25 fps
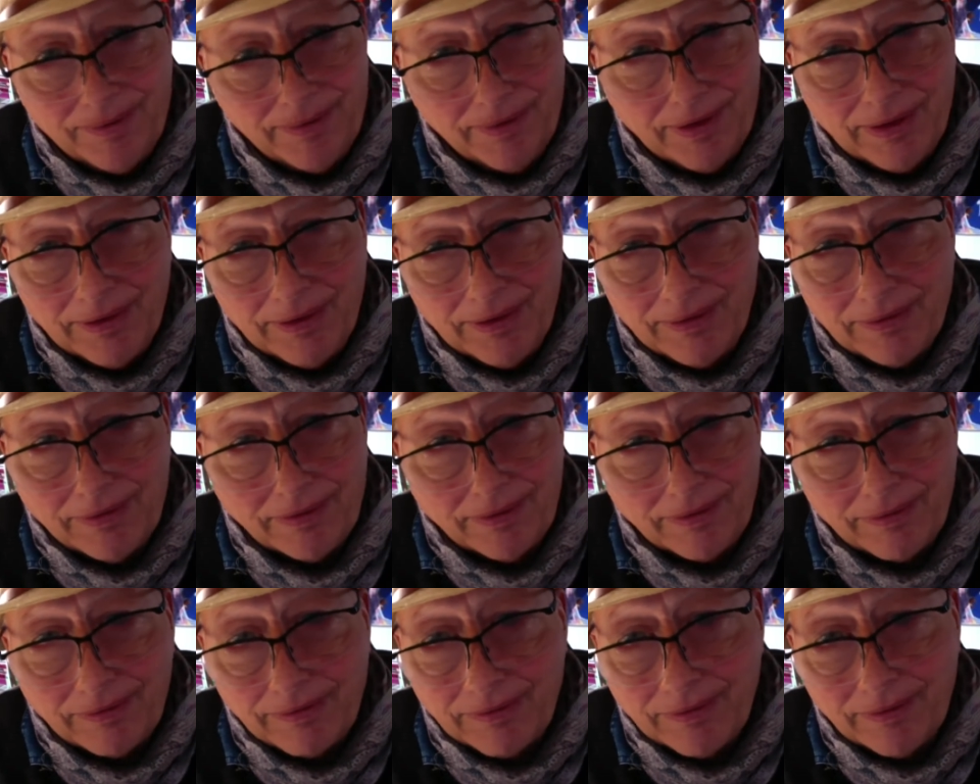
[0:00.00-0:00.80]
it
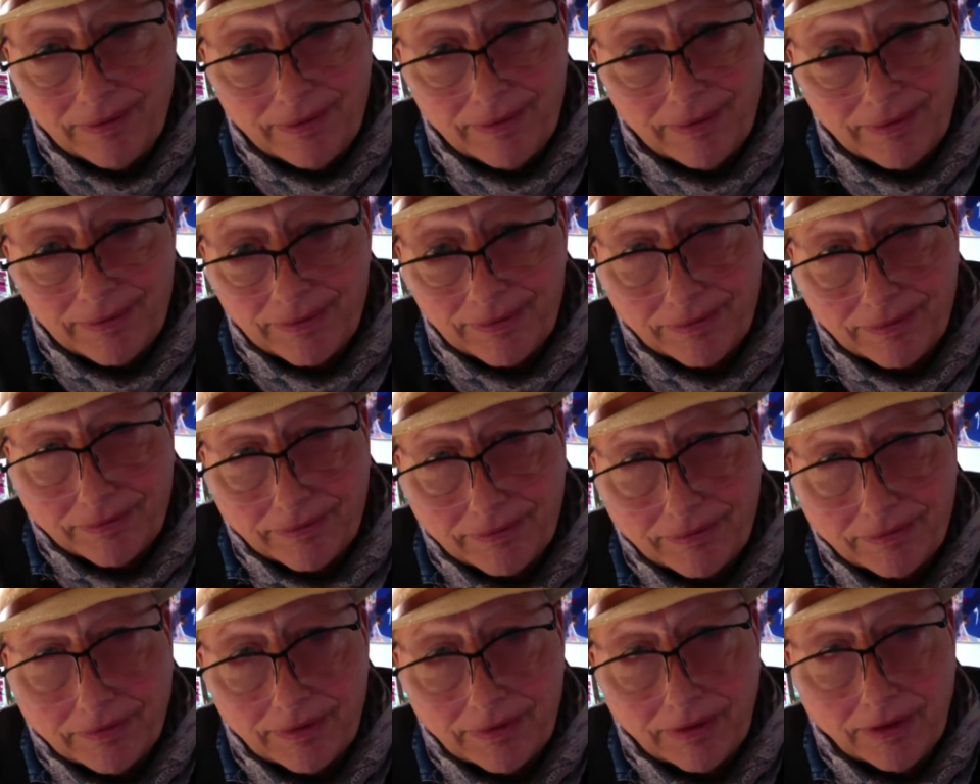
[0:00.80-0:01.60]
is not.
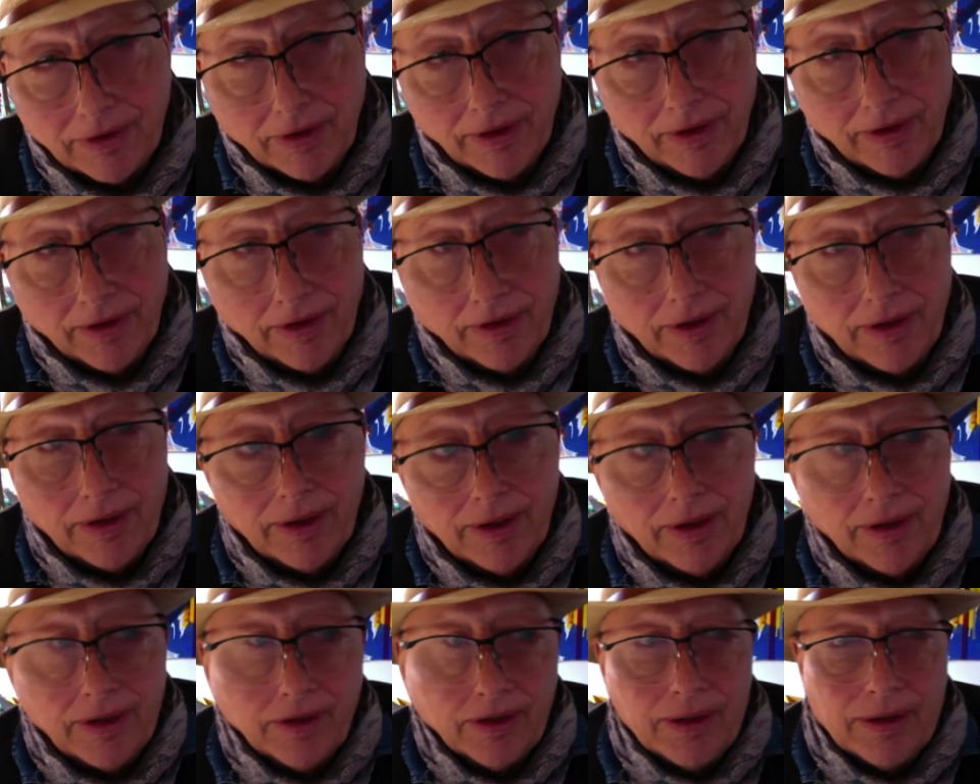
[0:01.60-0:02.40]

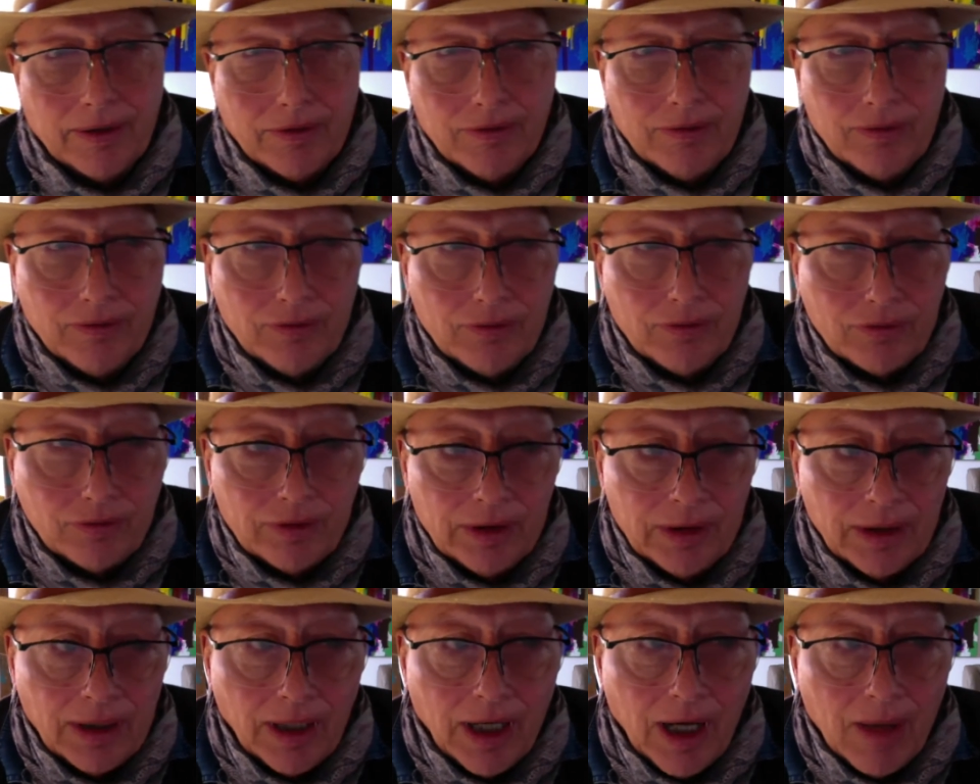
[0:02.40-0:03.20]

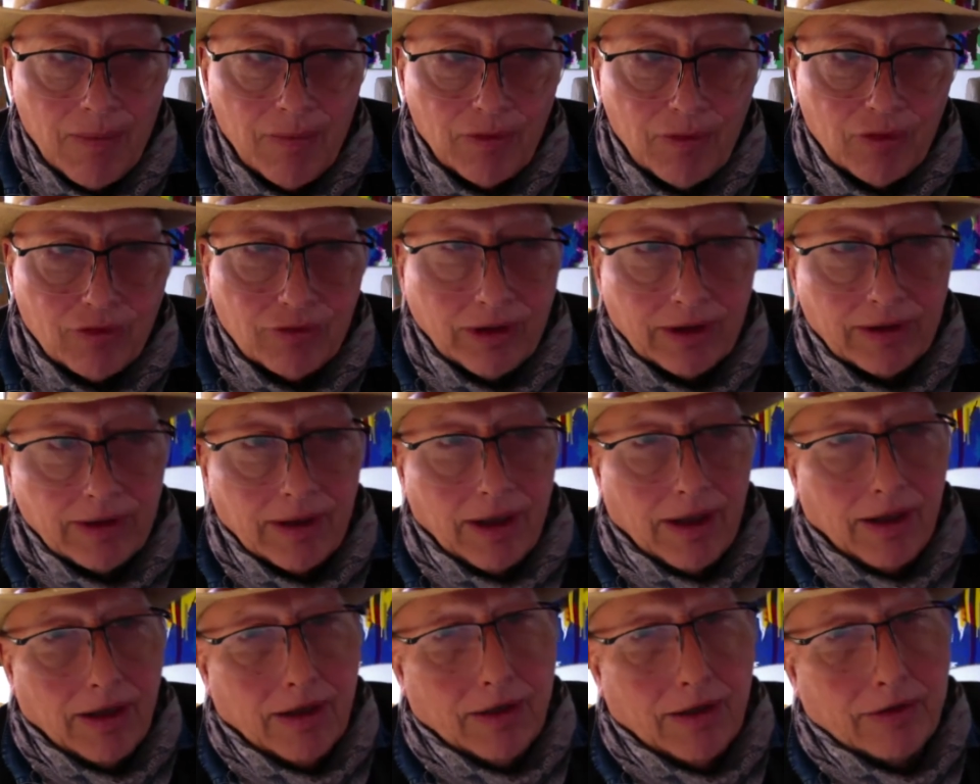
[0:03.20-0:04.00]
Usually abstract
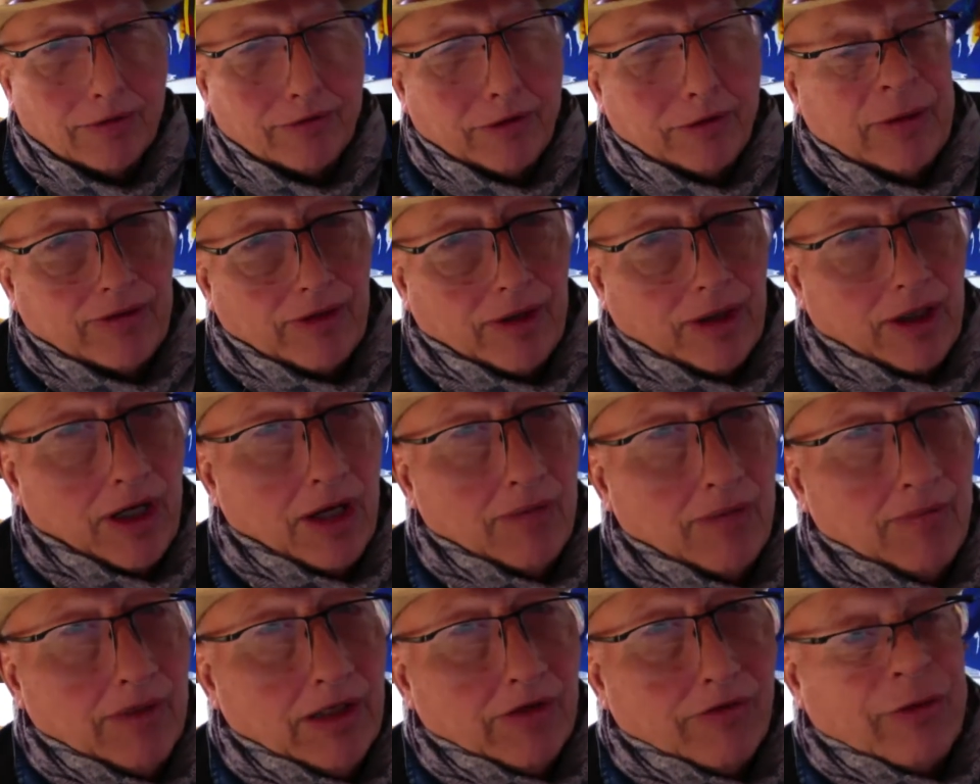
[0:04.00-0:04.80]
art is
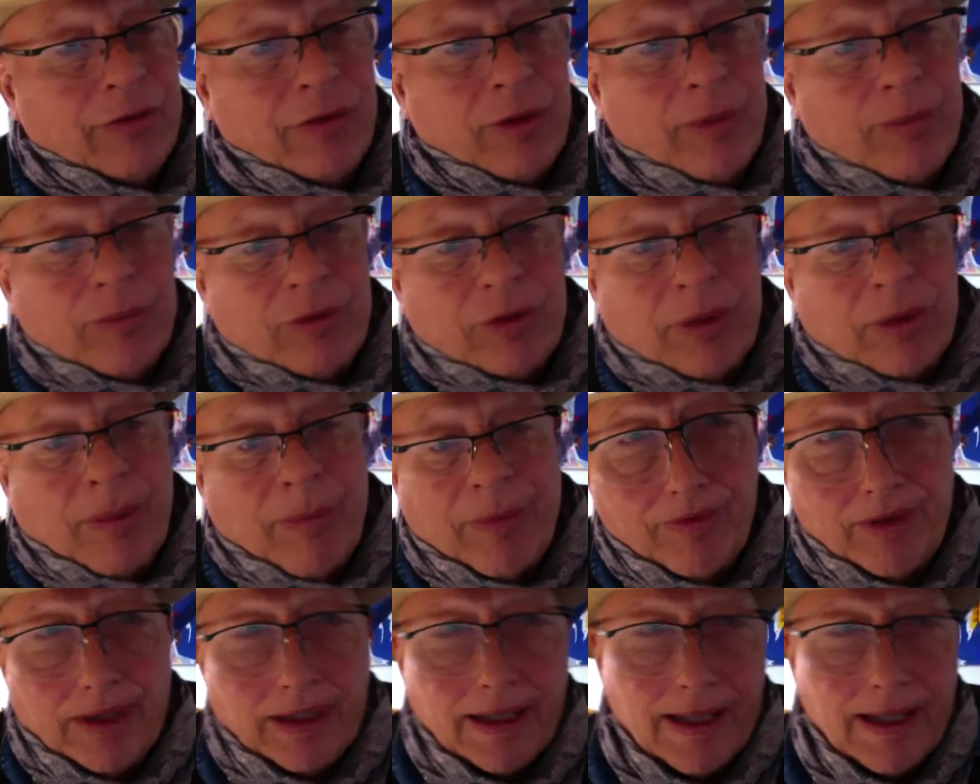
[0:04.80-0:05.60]
coming from
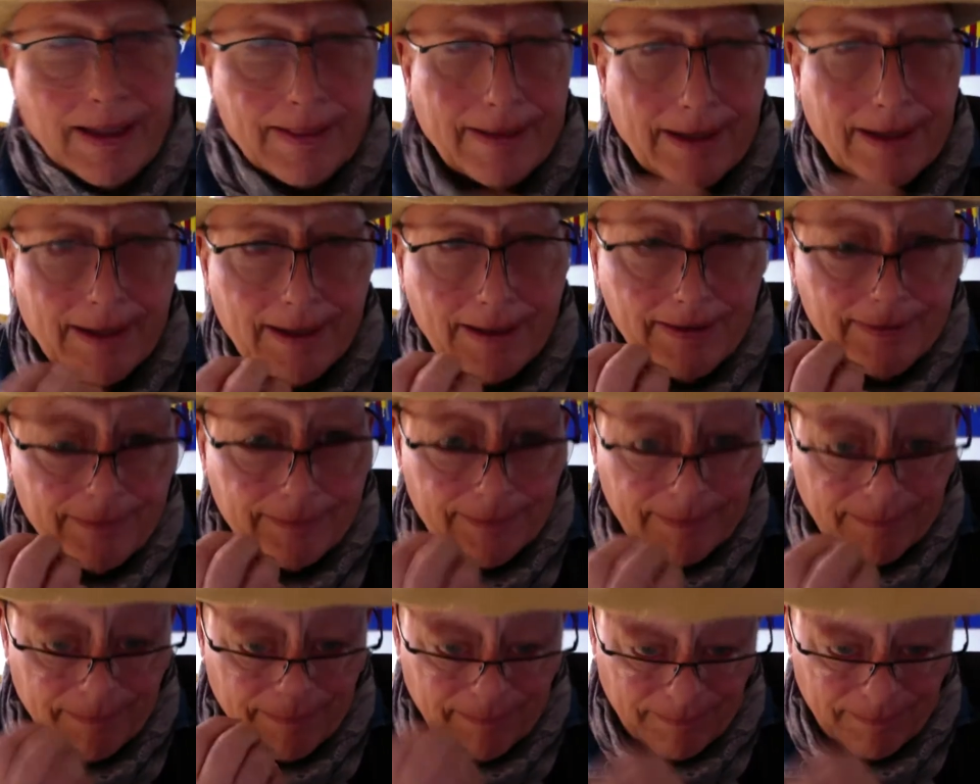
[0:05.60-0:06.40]
something that
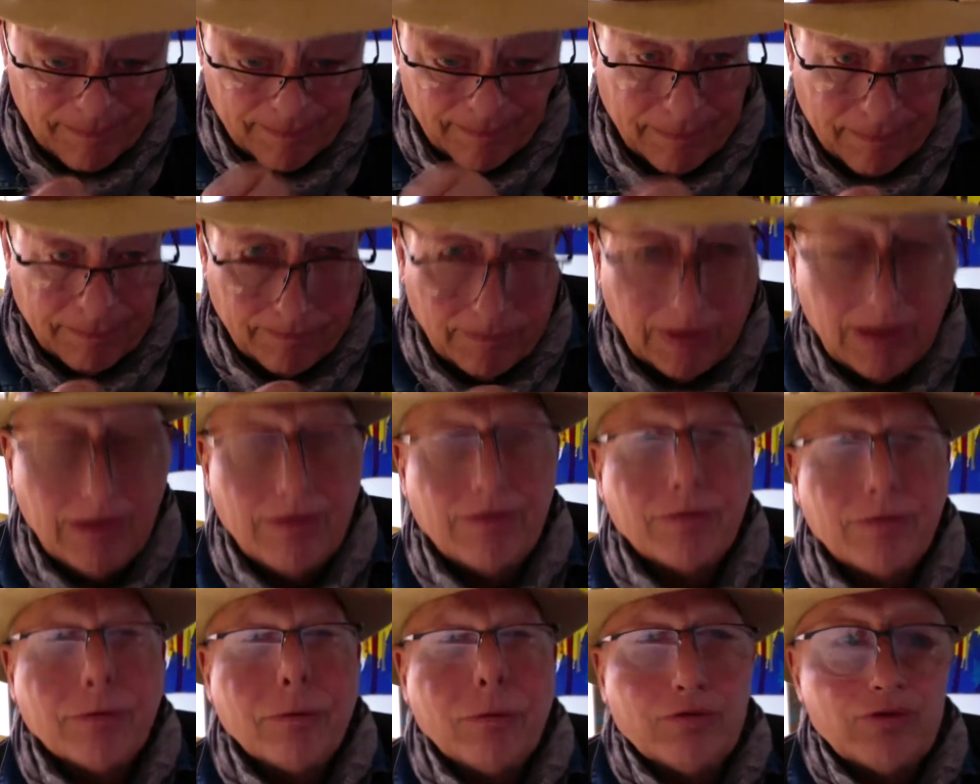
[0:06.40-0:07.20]
is being
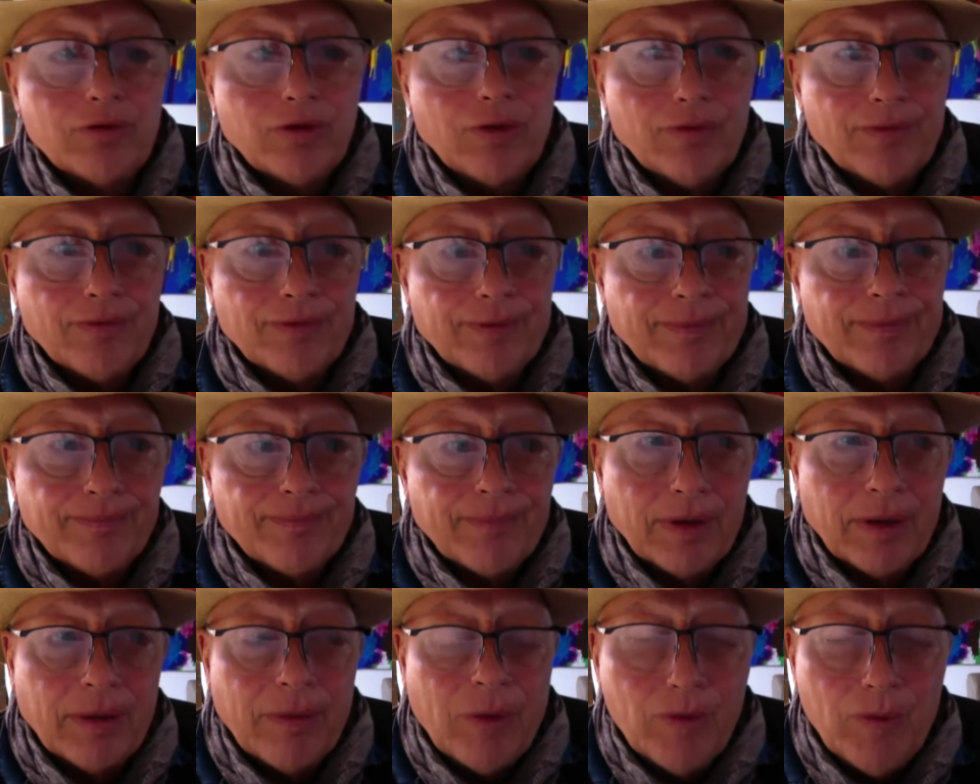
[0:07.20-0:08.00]
thought of,
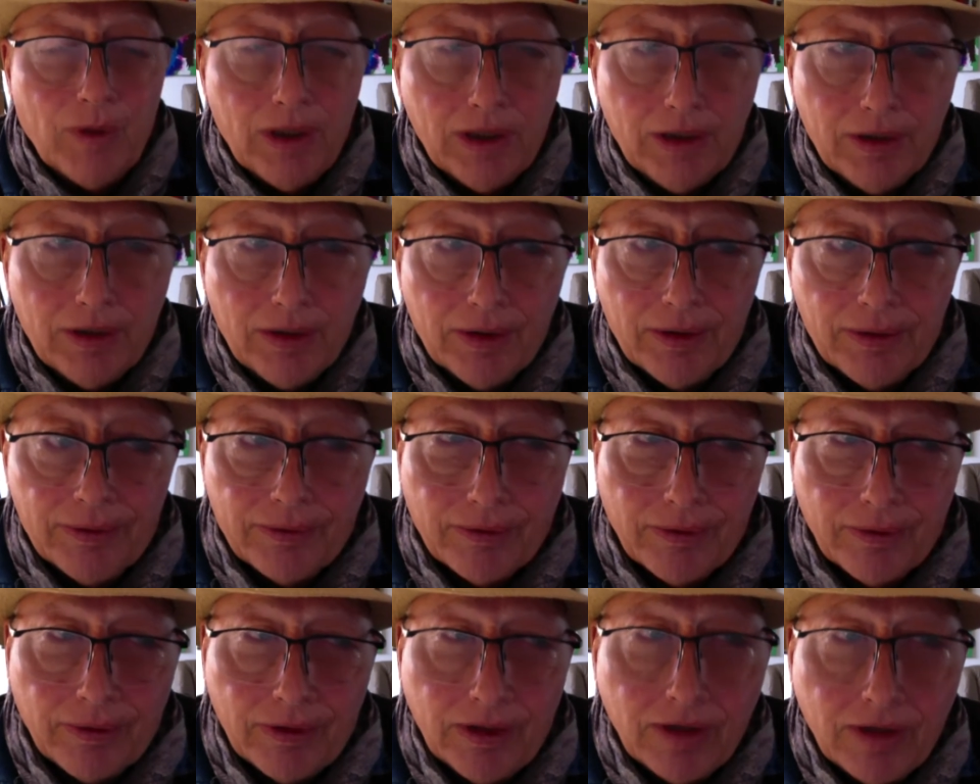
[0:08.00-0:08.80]
a word,
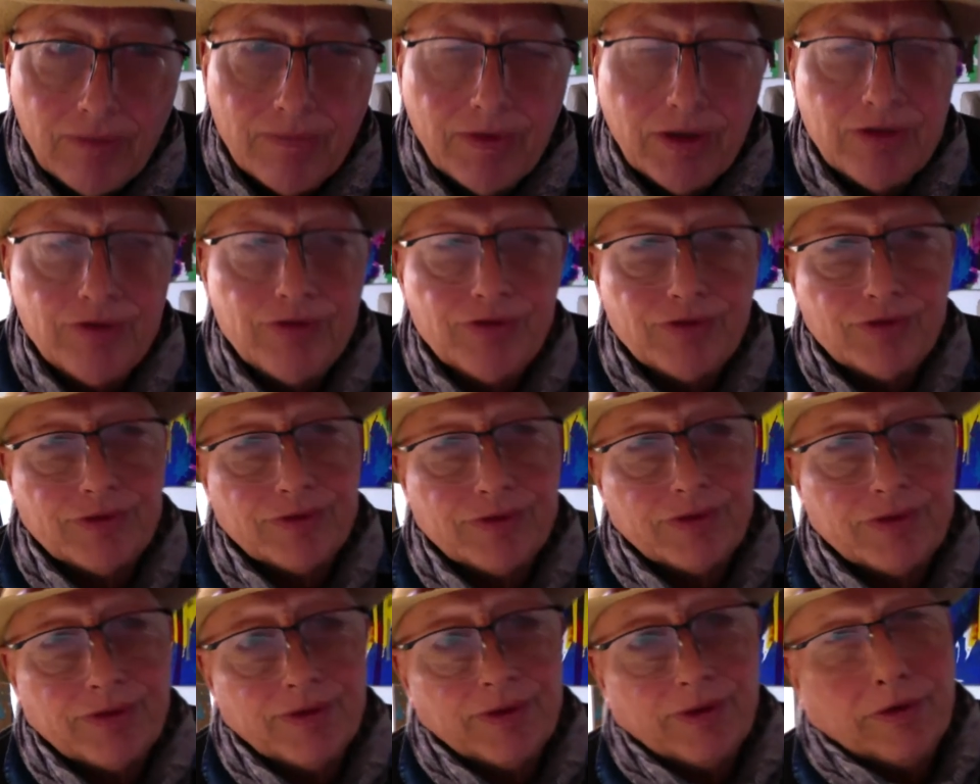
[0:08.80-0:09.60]
an image,
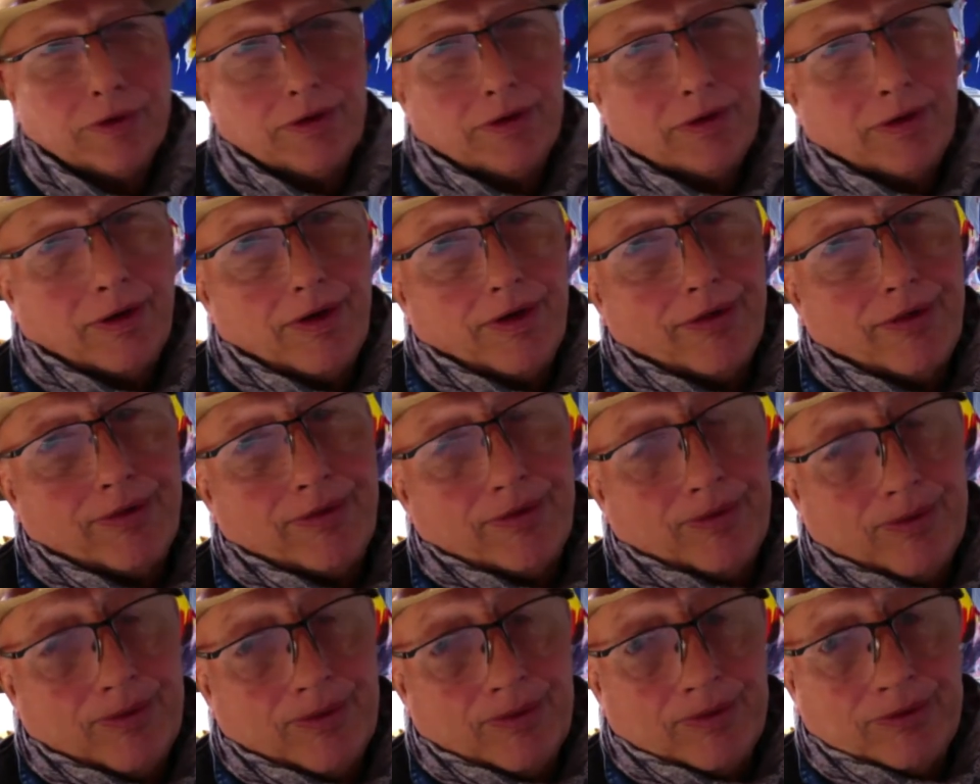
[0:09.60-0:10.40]
a
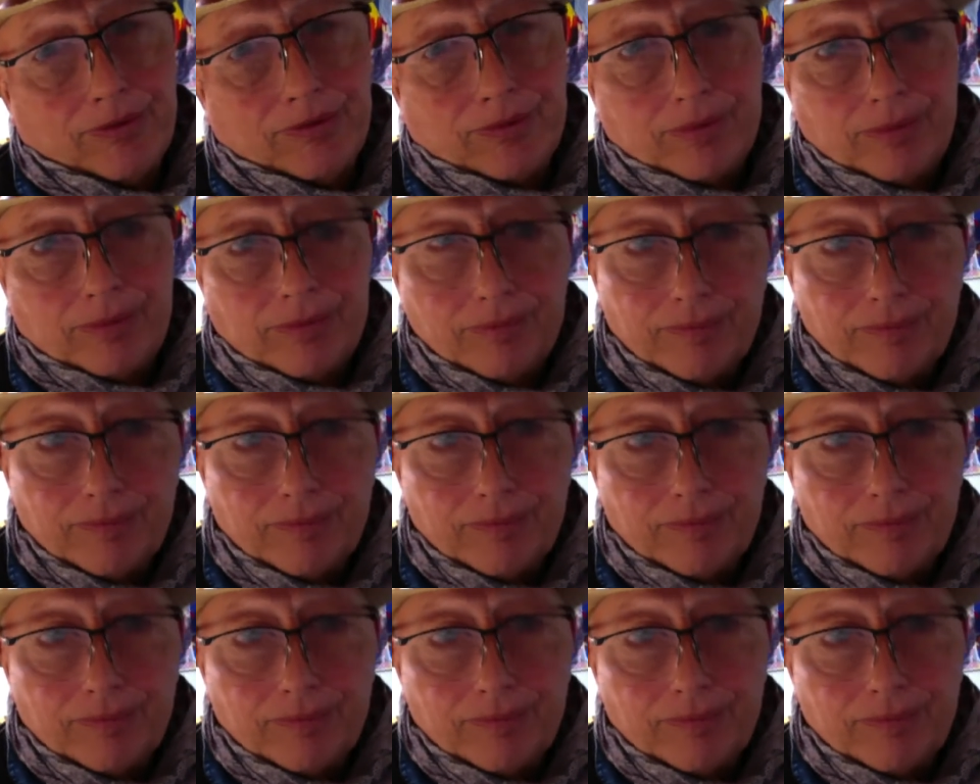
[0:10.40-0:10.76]
thought.